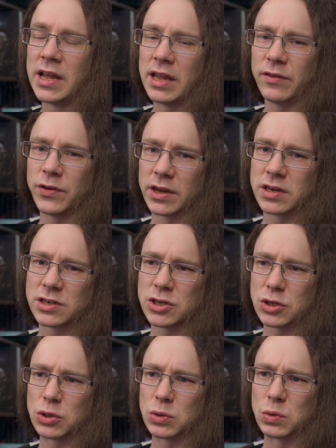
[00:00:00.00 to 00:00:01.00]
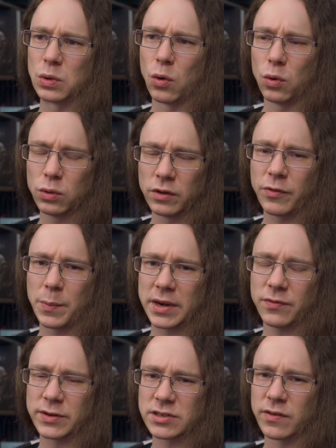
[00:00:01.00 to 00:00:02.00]
If you can do all of the
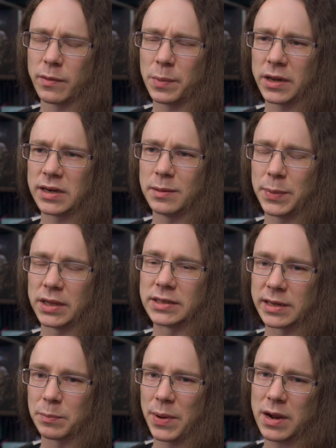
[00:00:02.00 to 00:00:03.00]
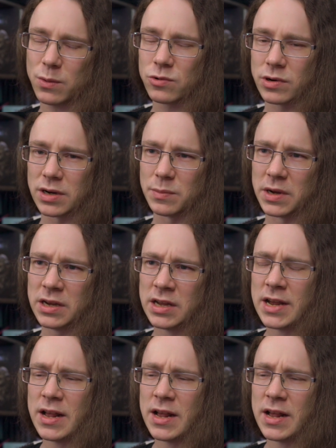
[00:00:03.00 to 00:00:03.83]
benefits of a bloodied build in Power Armor,